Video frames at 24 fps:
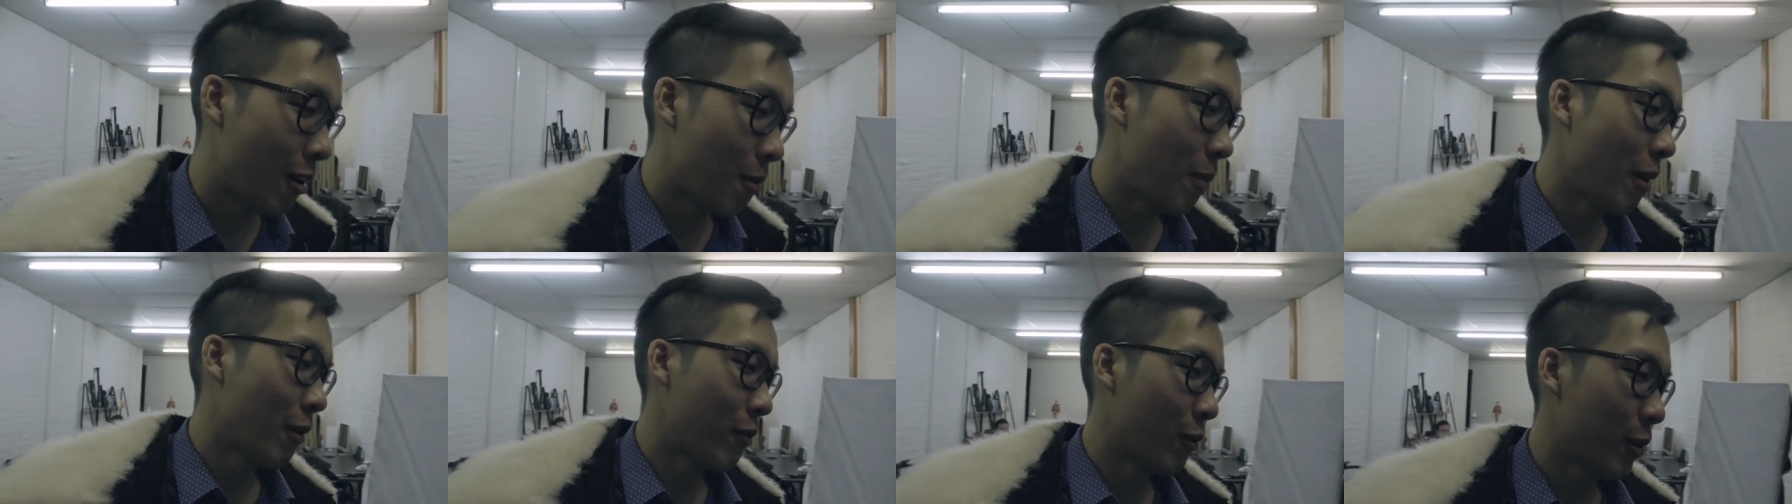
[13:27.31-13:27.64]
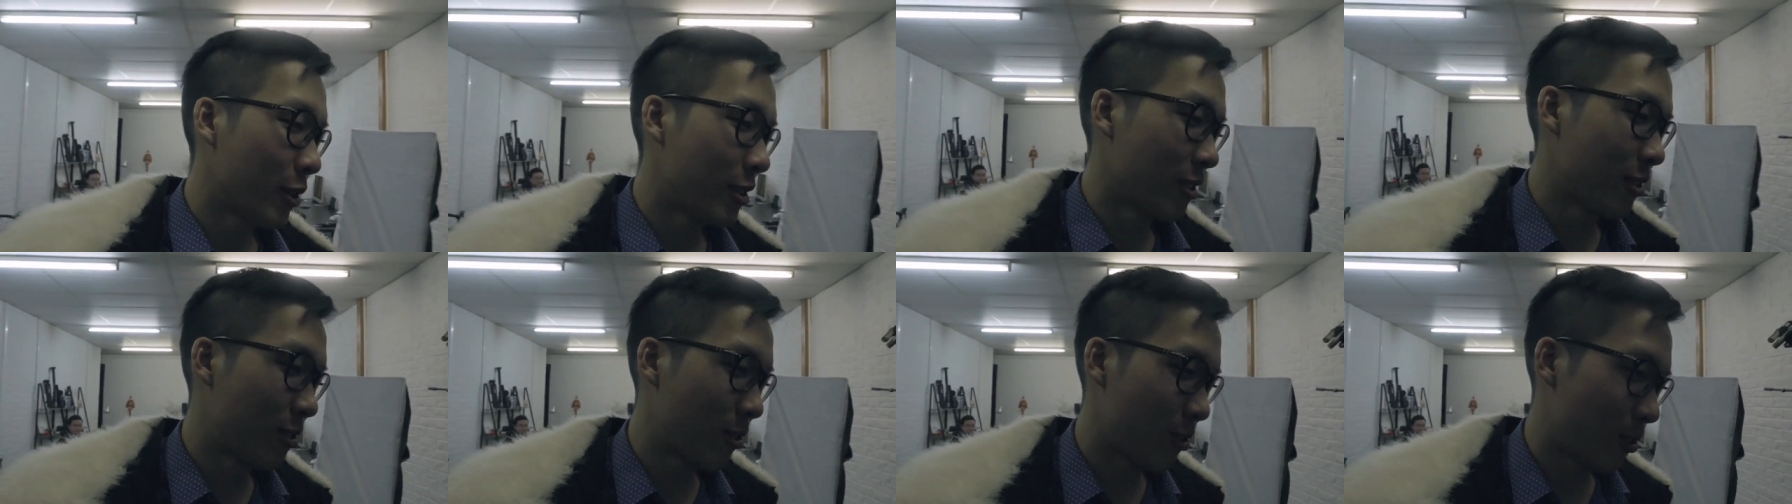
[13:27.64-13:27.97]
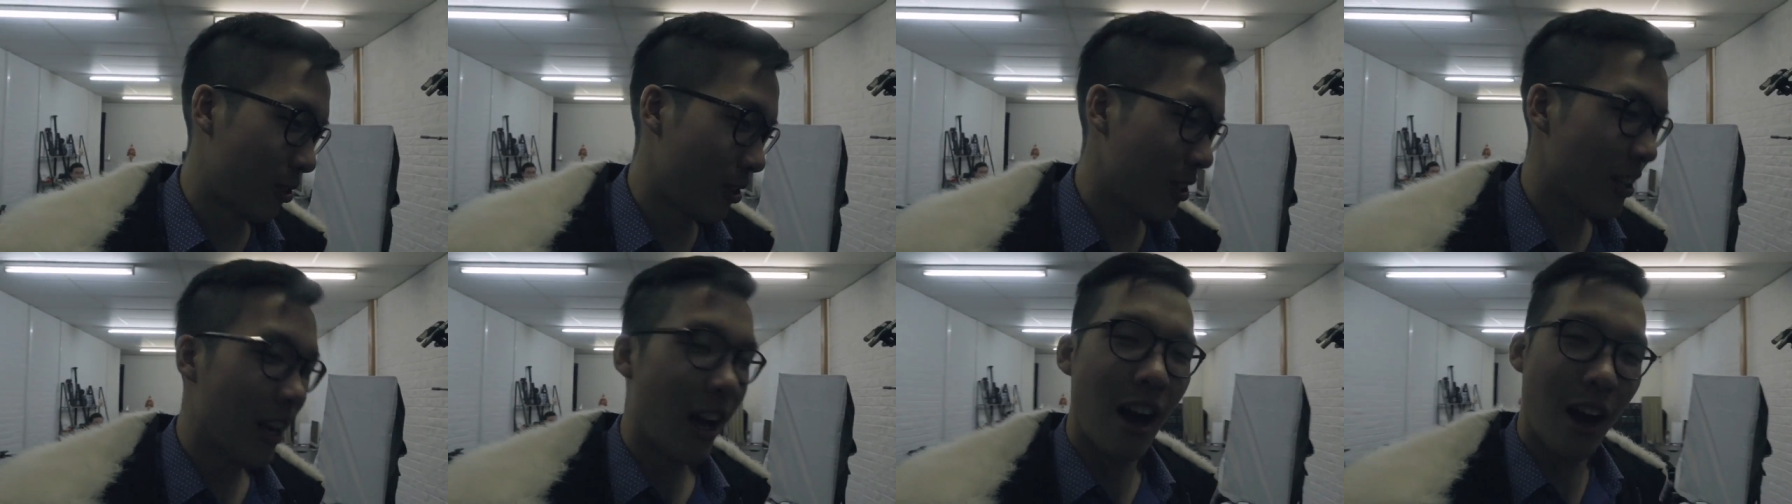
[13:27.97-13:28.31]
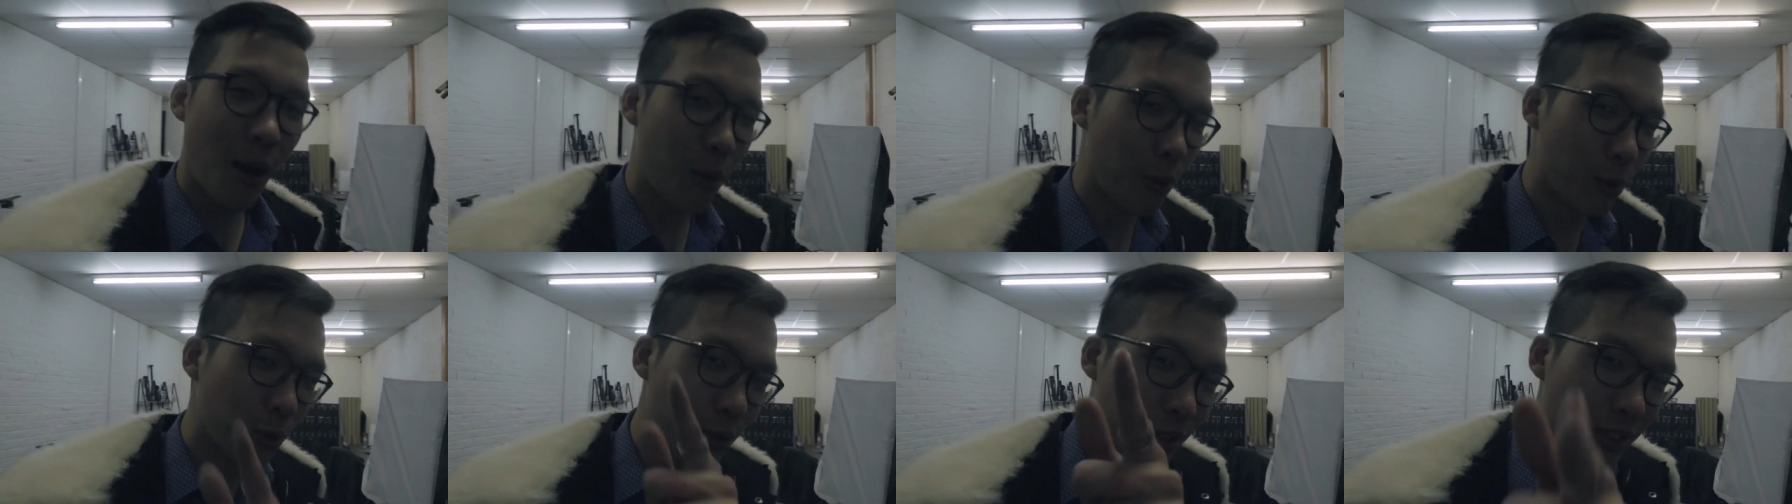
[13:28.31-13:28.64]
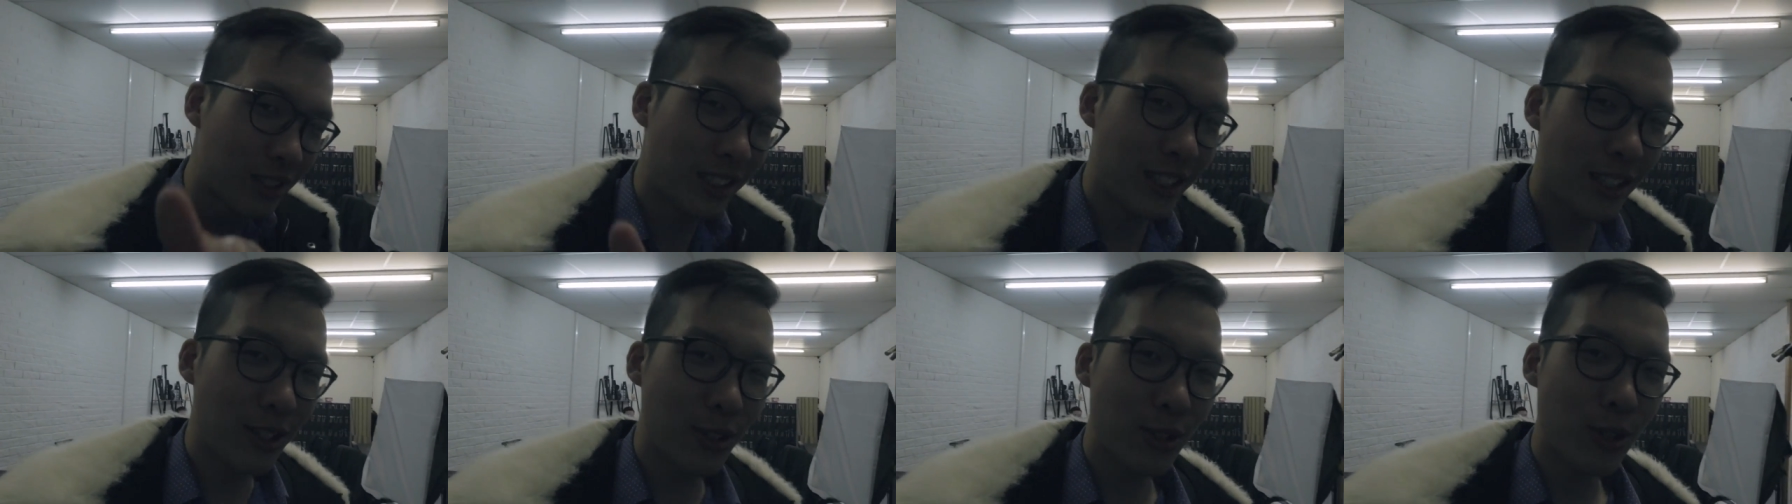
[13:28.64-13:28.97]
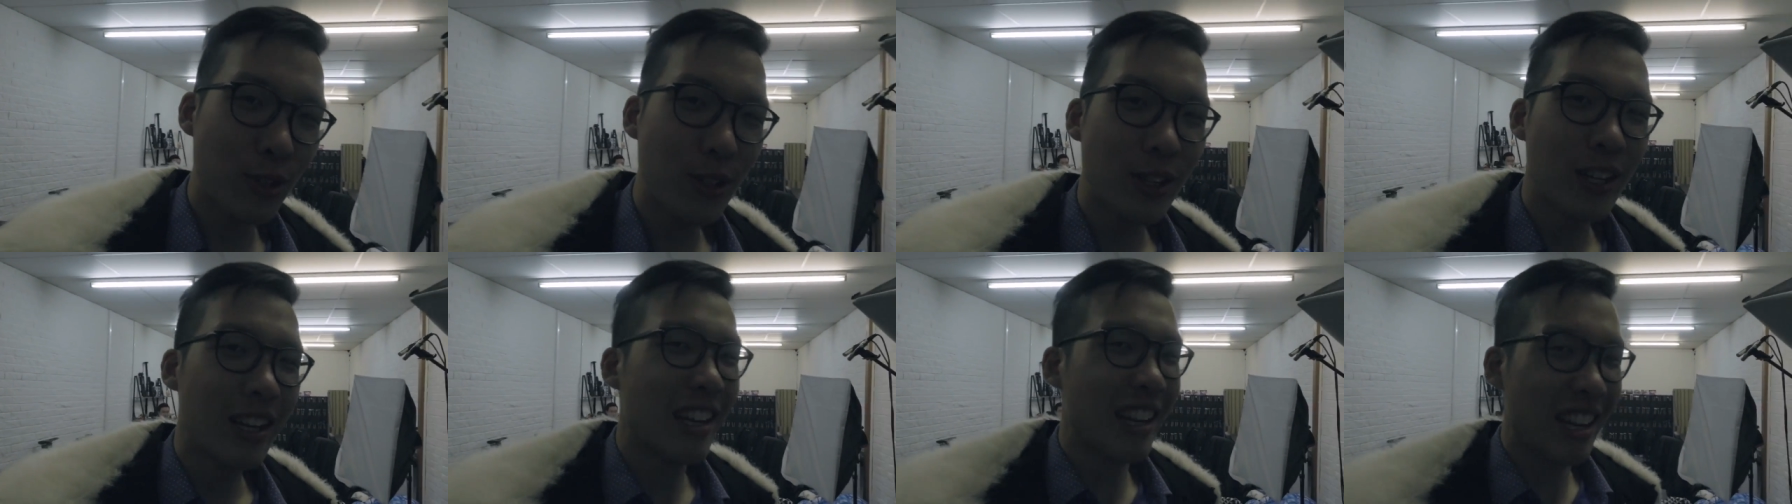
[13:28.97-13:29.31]
Oh, my voice is screwed. I will see
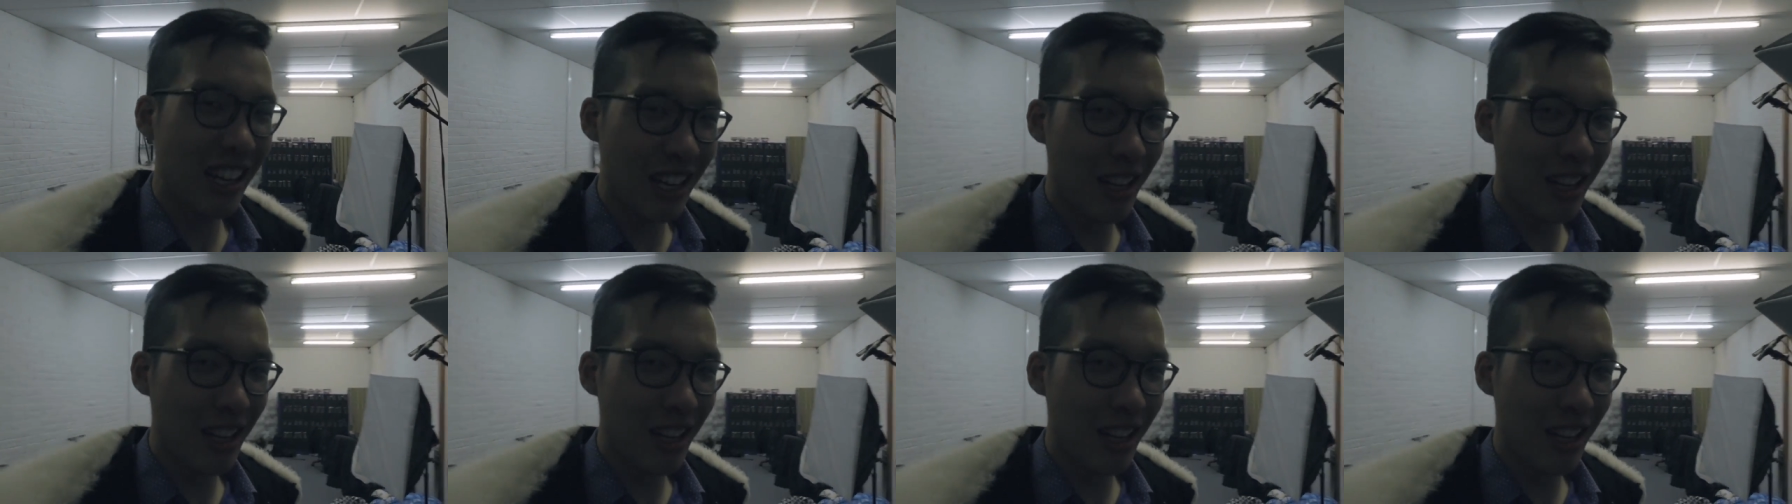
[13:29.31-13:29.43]
you